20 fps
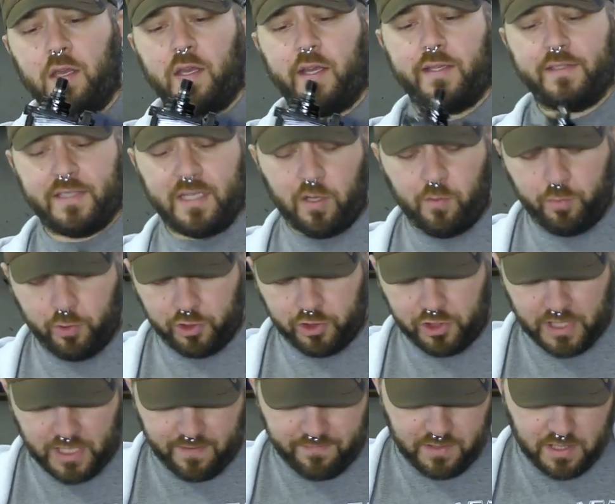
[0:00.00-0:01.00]
Has an output
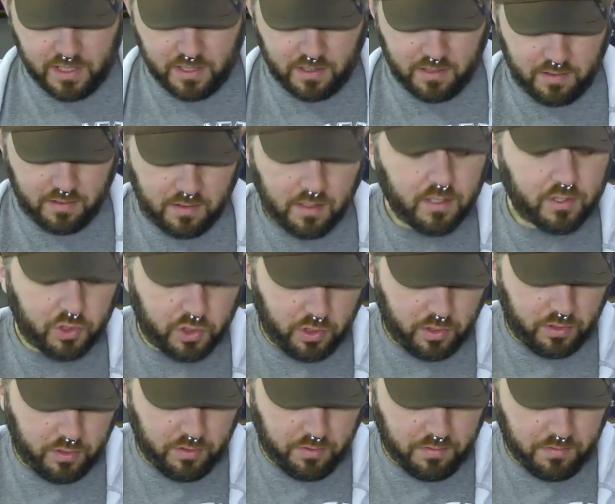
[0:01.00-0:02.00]
shaft here. I'll show
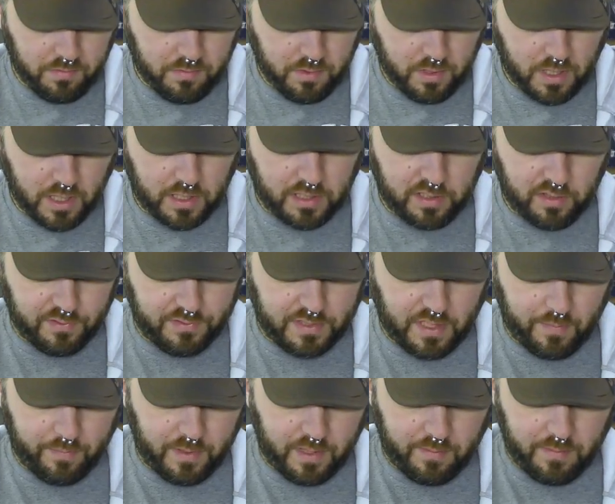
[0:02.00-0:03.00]
you a
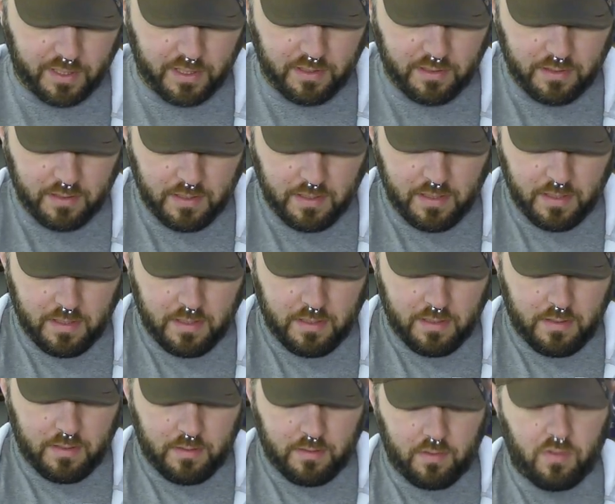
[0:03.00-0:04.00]
close-up in a minute,
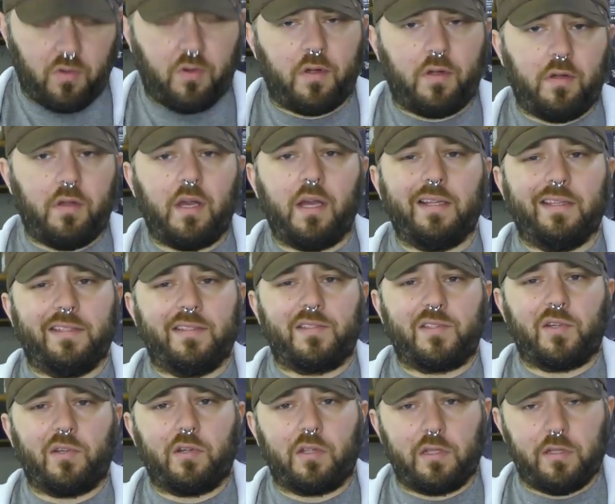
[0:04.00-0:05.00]
or I'll
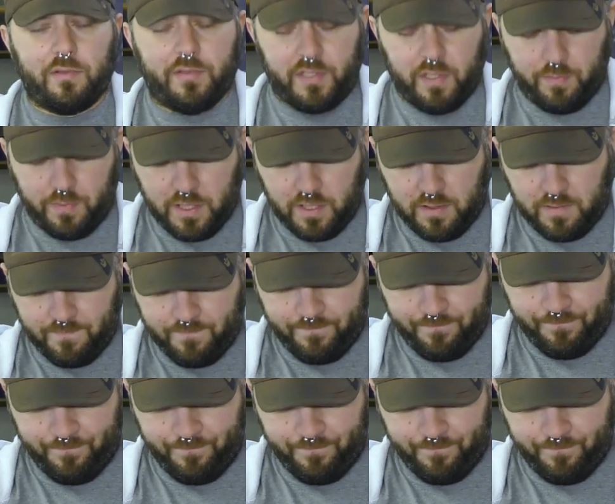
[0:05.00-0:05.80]
insert a close-up here.